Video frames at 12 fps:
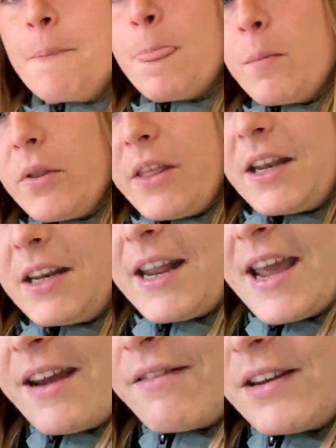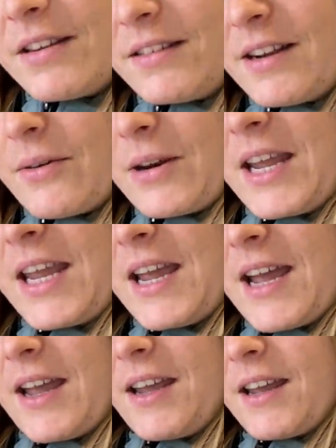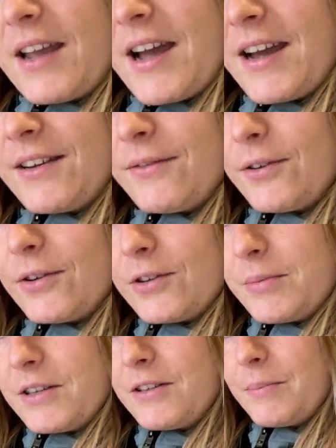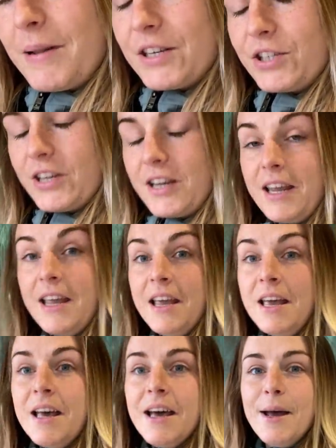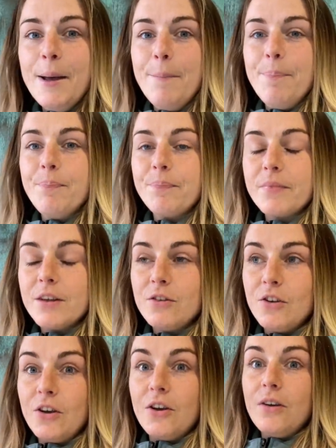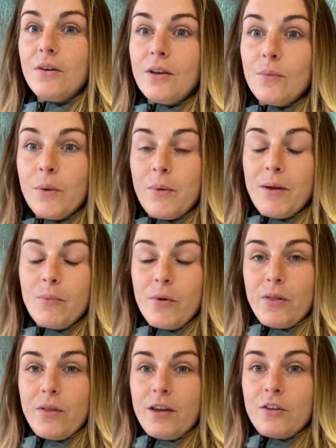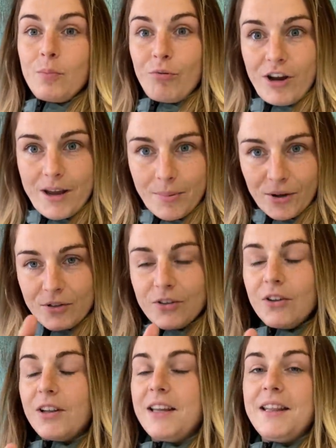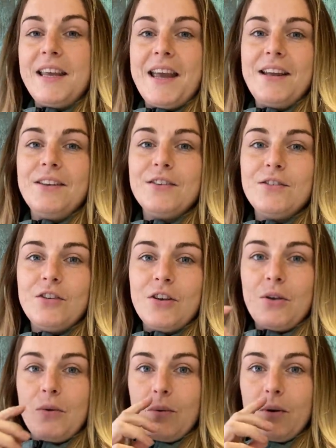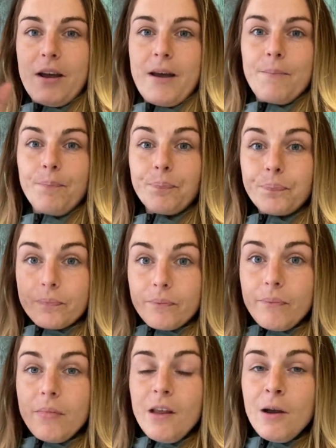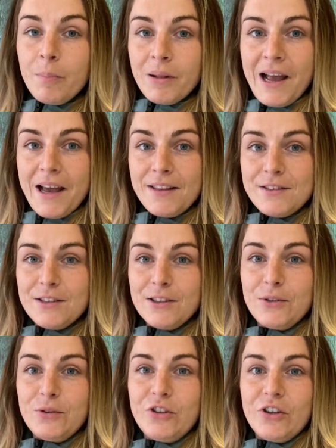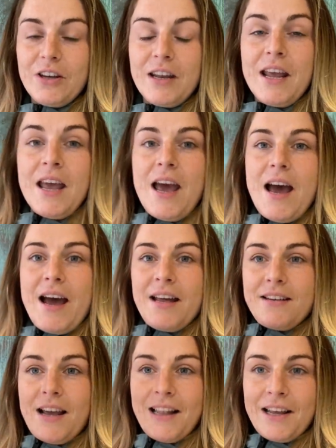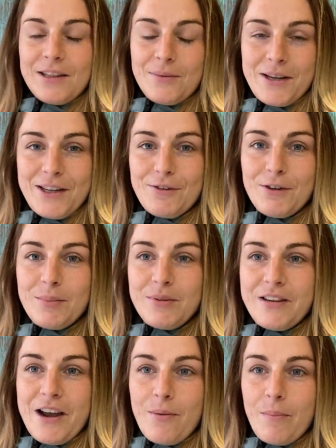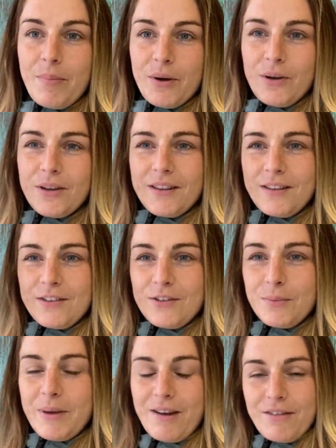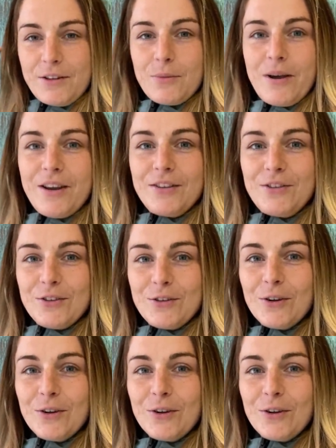but then in areas down here it kind of looks a bit splashy. So we went with a spray bottle in the end to apply the solution, and I like the way it drips down, but there's some areas where it's just